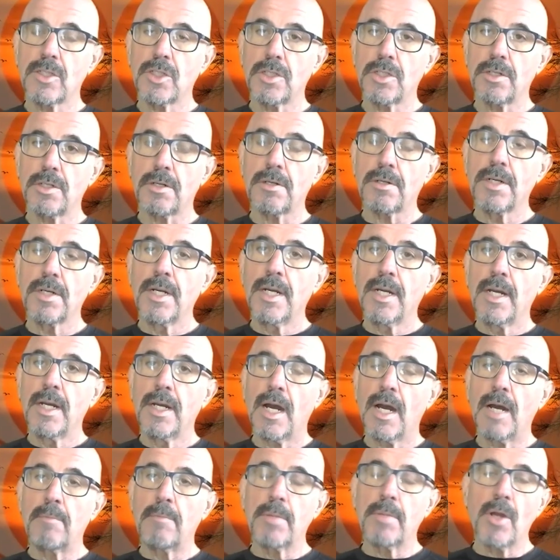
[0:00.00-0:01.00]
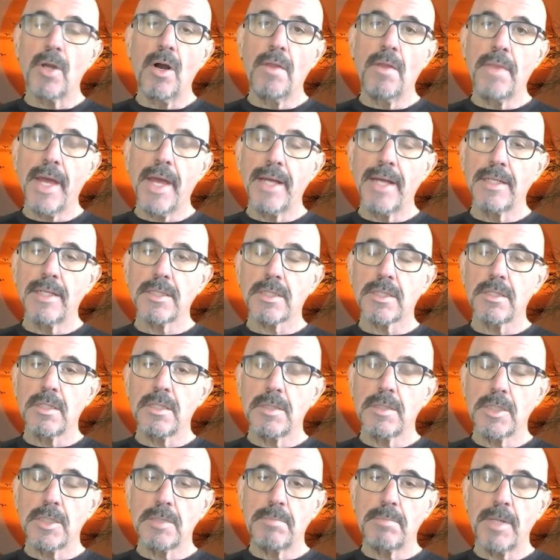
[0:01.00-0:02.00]
year. Beyond that, it's going to
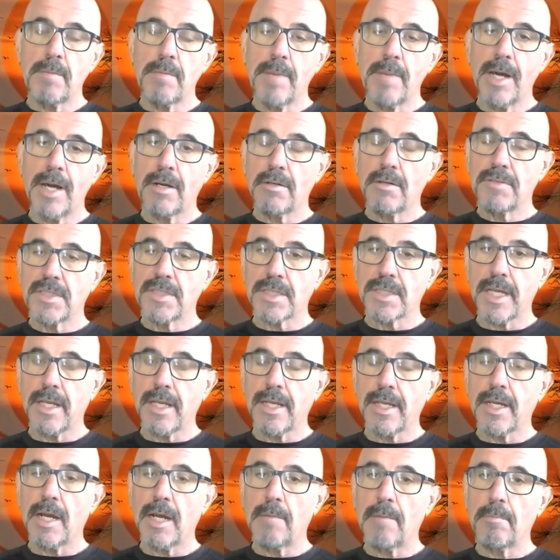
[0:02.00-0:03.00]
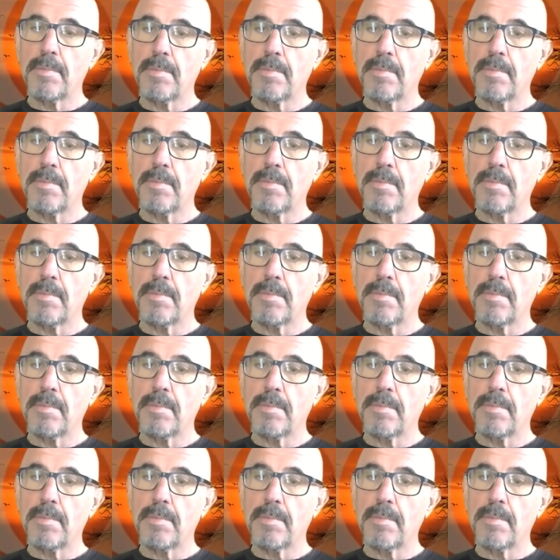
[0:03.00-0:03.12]
just be a matter of scaling up